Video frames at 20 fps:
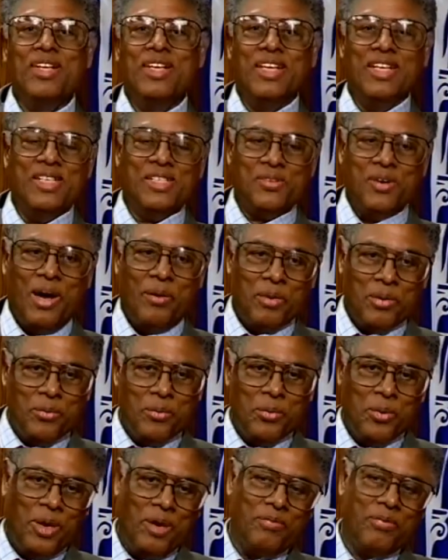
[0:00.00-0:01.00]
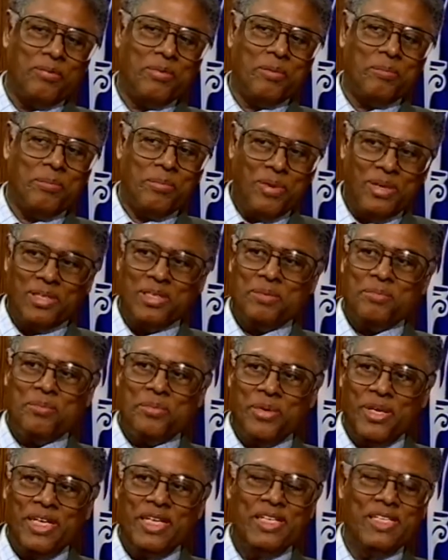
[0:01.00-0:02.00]
And so I would walk from the Brooklyn
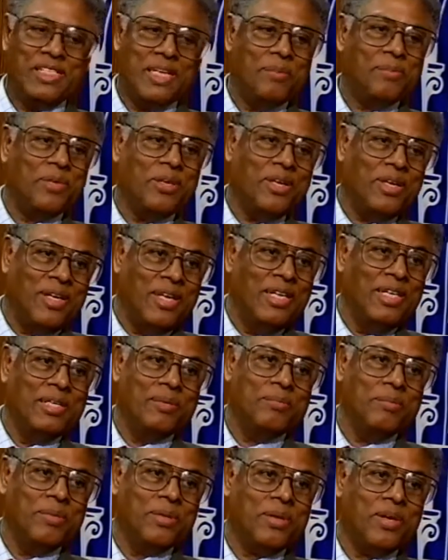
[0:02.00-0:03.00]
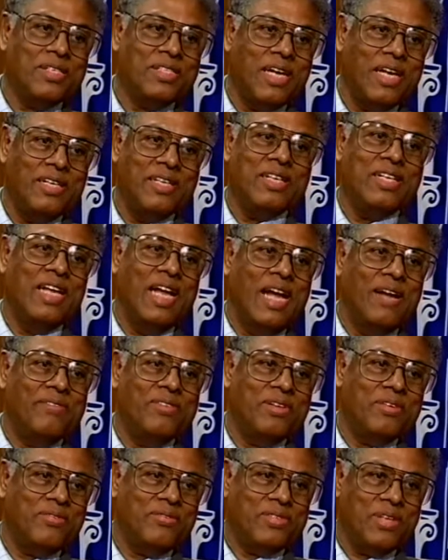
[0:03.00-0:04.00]
Bridge up to Harlem because I didn't have
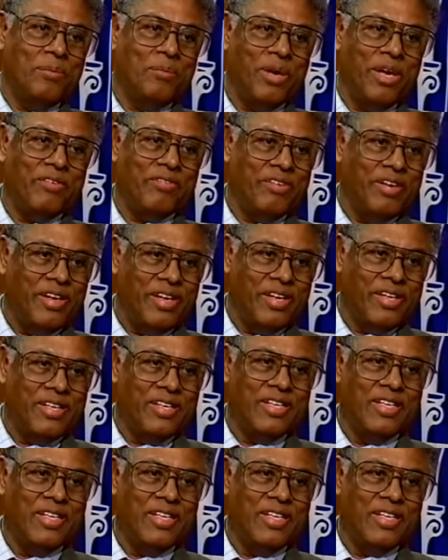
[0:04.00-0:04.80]
the subway fare.